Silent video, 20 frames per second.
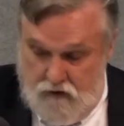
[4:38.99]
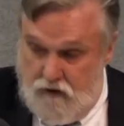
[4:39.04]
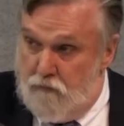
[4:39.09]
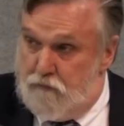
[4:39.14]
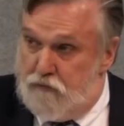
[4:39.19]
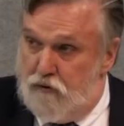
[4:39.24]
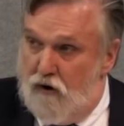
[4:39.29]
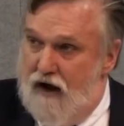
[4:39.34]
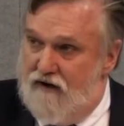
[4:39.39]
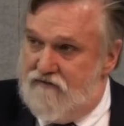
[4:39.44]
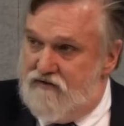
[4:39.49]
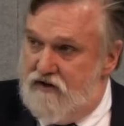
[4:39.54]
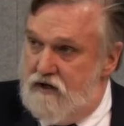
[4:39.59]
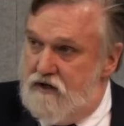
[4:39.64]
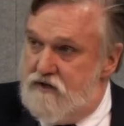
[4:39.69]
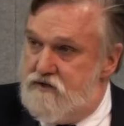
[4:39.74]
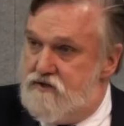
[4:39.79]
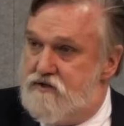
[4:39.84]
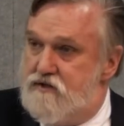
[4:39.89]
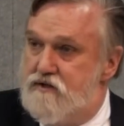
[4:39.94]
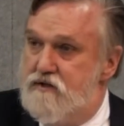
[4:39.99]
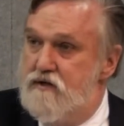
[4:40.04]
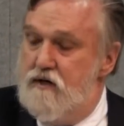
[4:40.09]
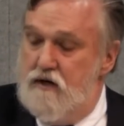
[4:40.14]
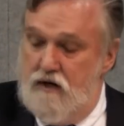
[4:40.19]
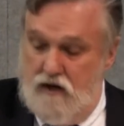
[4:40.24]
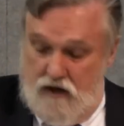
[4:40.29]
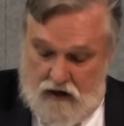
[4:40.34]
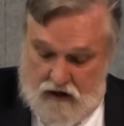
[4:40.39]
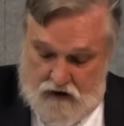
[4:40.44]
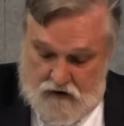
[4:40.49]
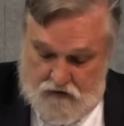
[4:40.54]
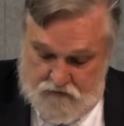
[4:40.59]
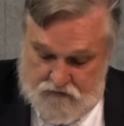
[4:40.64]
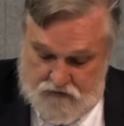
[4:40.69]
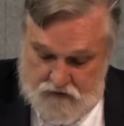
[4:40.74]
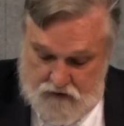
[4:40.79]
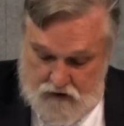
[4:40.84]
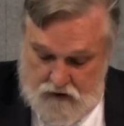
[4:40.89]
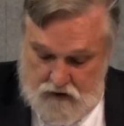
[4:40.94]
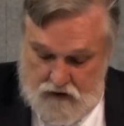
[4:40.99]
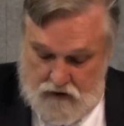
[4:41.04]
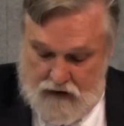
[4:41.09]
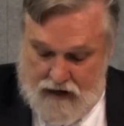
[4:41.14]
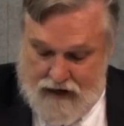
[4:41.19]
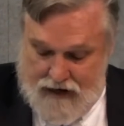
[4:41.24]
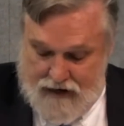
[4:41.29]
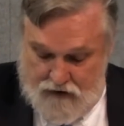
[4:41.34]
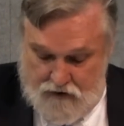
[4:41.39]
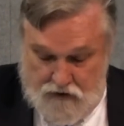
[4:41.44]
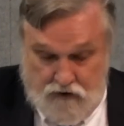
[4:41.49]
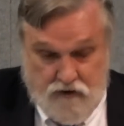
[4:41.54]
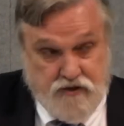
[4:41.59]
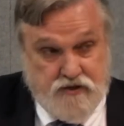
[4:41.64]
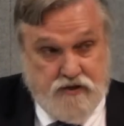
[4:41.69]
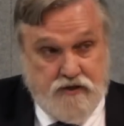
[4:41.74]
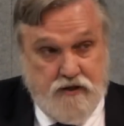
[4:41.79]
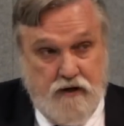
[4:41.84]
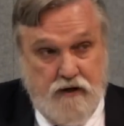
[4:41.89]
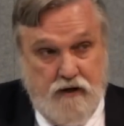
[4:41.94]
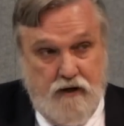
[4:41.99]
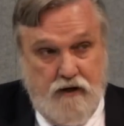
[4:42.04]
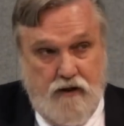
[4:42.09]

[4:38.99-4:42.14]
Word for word: the provenance of liars,